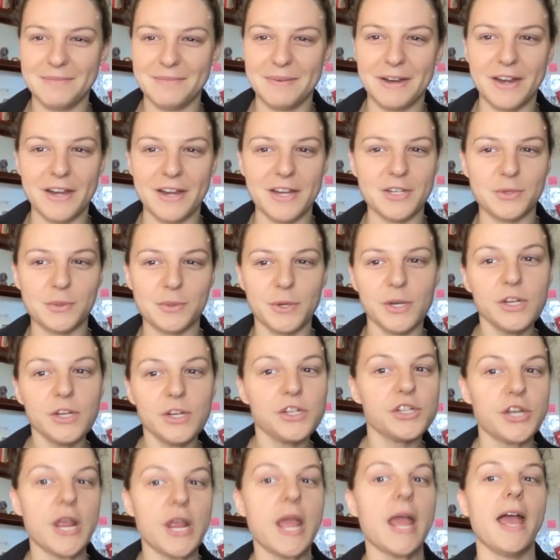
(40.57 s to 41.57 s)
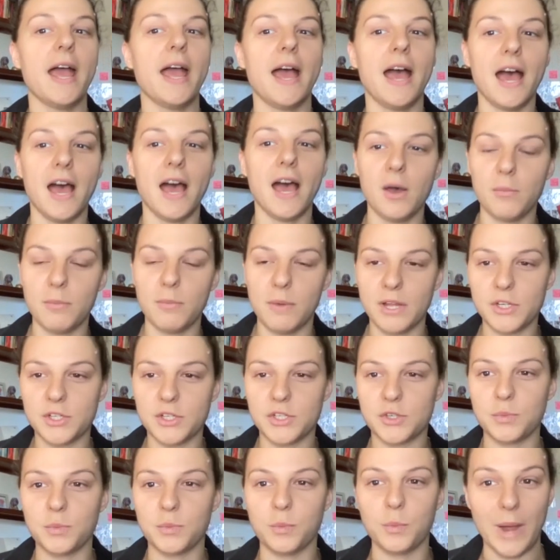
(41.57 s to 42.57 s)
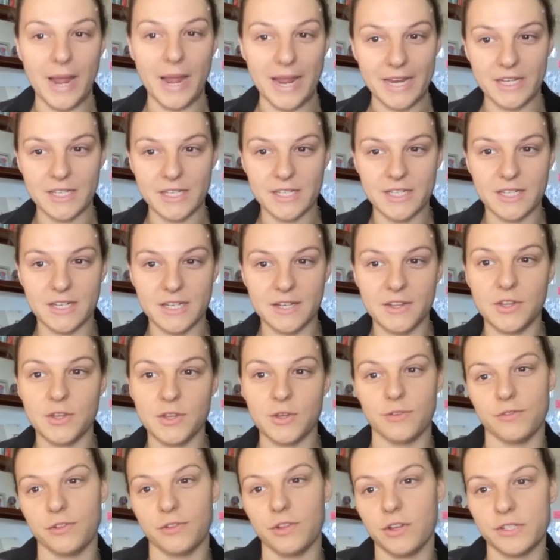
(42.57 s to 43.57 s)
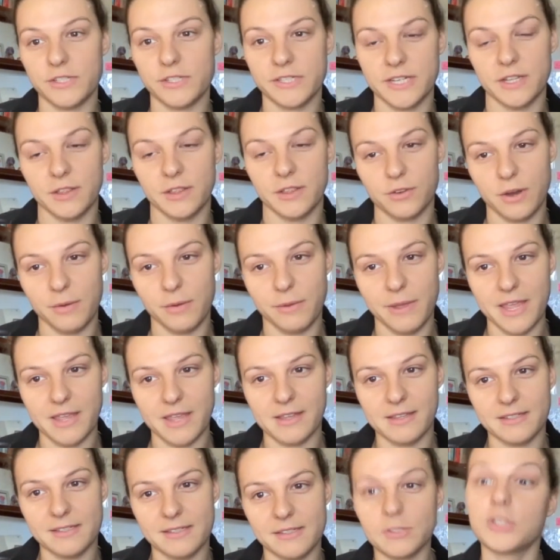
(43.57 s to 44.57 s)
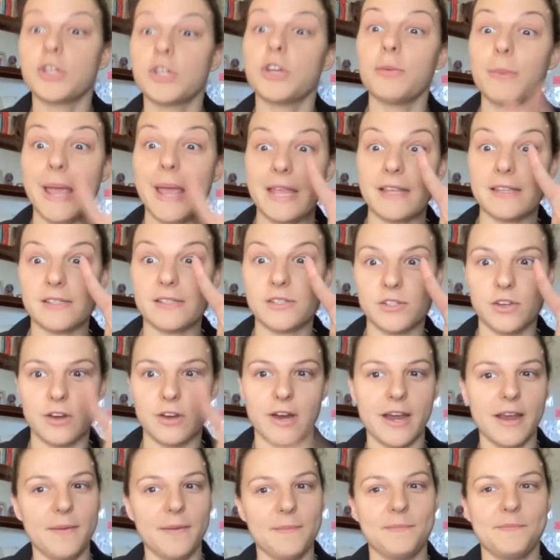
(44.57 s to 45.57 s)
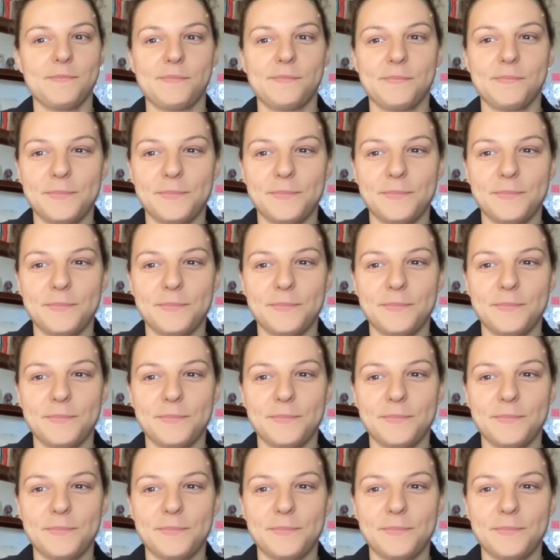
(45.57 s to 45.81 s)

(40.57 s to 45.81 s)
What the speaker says: Mary, do you want to share how much weight you've lost in 3 weeks? 2 weeks, sorry.